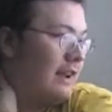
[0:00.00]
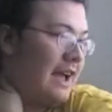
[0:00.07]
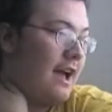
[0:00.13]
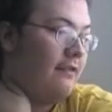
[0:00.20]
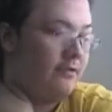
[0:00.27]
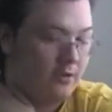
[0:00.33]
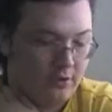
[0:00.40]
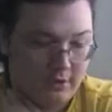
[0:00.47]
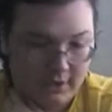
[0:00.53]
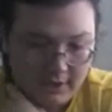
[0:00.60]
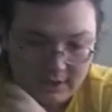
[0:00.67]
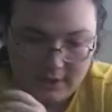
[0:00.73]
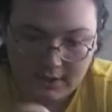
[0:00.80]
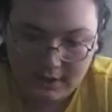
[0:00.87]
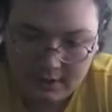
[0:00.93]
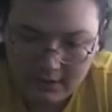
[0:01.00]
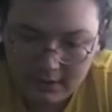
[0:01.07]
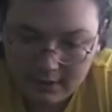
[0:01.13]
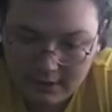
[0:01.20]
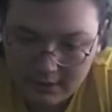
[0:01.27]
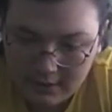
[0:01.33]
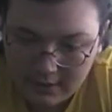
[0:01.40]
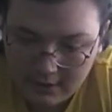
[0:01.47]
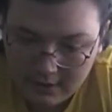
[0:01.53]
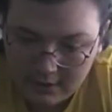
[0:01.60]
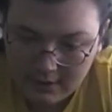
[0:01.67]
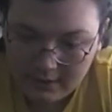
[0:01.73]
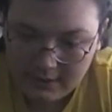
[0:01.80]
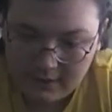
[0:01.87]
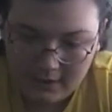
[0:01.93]
after it.
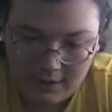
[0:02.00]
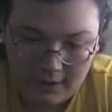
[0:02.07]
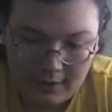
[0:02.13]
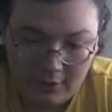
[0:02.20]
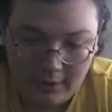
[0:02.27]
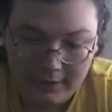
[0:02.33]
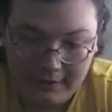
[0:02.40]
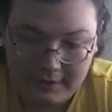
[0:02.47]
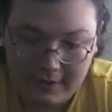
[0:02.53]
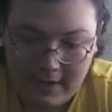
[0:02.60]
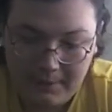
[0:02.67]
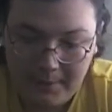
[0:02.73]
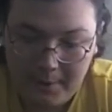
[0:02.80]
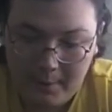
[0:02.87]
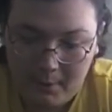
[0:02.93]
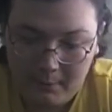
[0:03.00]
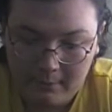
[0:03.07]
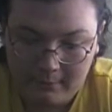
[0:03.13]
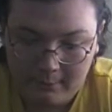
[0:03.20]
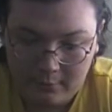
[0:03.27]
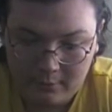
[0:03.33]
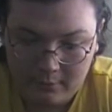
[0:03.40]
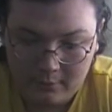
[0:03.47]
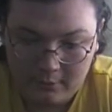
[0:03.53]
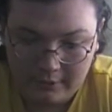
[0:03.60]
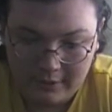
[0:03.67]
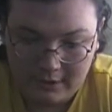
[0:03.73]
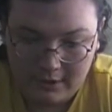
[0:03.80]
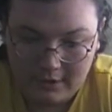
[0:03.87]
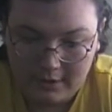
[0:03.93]
Yeah, I know, right, the game came out before the
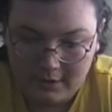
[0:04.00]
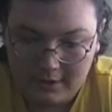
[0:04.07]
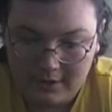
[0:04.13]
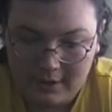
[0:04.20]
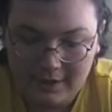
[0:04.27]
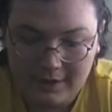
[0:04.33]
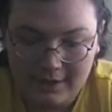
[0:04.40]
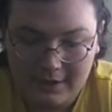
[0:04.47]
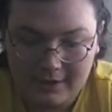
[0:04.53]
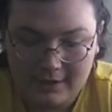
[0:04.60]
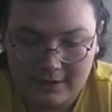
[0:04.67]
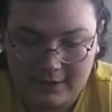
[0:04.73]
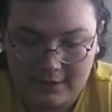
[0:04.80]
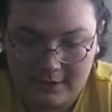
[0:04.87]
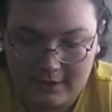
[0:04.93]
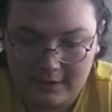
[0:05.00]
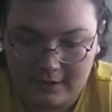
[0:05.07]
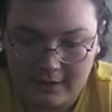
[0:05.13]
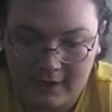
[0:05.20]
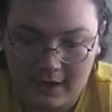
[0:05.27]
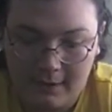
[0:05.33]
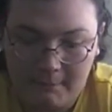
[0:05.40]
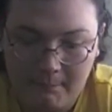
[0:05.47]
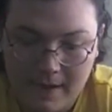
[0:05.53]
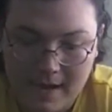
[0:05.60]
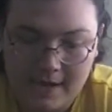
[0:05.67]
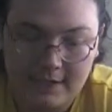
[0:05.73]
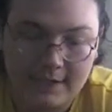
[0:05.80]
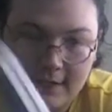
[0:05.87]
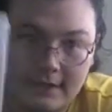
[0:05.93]
movie. It is The
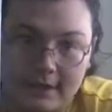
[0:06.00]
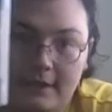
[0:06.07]
Amazing